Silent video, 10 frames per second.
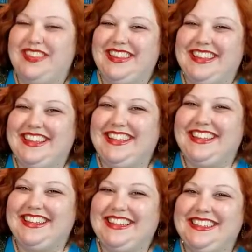
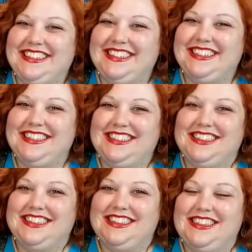
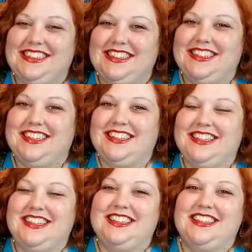
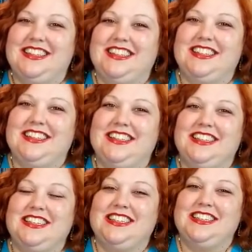
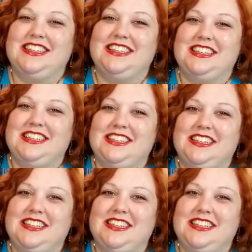No words are spoken by the person on screen.